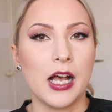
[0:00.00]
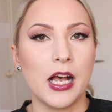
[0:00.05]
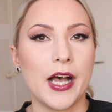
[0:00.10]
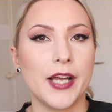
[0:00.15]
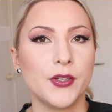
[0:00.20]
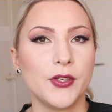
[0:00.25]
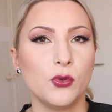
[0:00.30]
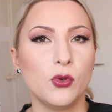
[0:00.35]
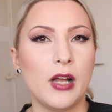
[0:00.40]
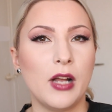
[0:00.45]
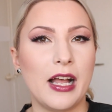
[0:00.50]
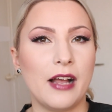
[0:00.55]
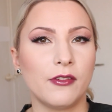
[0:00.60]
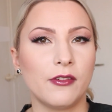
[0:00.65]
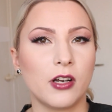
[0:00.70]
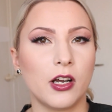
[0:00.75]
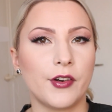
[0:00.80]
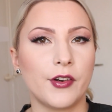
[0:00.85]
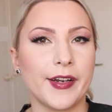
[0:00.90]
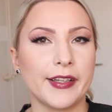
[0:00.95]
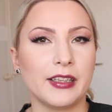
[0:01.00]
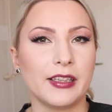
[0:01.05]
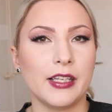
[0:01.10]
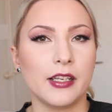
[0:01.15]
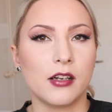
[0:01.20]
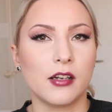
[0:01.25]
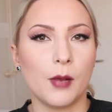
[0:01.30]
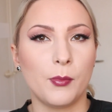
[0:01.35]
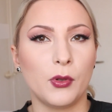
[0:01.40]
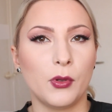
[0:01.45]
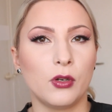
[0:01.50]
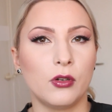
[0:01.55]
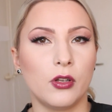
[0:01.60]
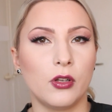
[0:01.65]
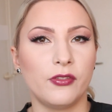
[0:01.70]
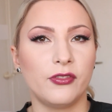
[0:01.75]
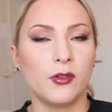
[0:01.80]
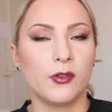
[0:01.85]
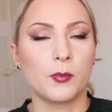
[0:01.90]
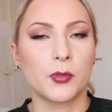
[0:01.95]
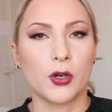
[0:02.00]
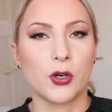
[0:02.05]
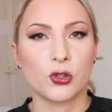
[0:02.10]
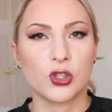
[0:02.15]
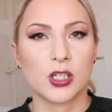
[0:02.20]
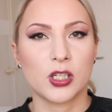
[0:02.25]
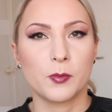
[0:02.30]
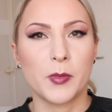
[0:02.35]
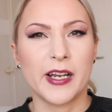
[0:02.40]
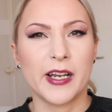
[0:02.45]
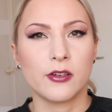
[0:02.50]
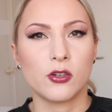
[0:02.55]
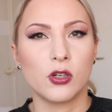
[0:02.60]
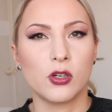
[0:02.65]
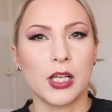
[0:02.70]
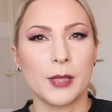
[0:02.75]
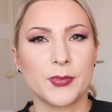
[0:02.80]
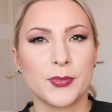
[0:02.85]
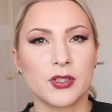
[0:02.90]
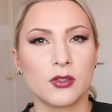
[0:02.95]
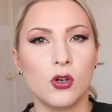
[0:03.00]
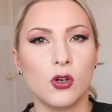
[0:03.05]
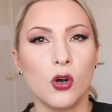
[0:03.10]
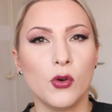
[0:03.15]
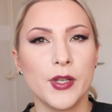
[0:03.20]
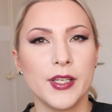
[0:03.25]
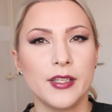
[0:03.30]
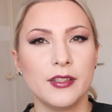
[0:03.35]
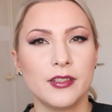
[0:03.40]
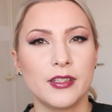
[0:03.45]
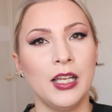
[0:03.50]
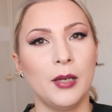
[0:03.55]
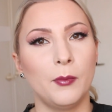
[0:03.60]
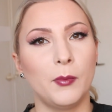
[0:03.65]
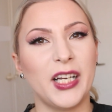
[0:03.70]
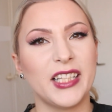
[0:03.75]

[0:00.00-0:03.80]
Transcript: I do have currently a couple of project pan collabs going,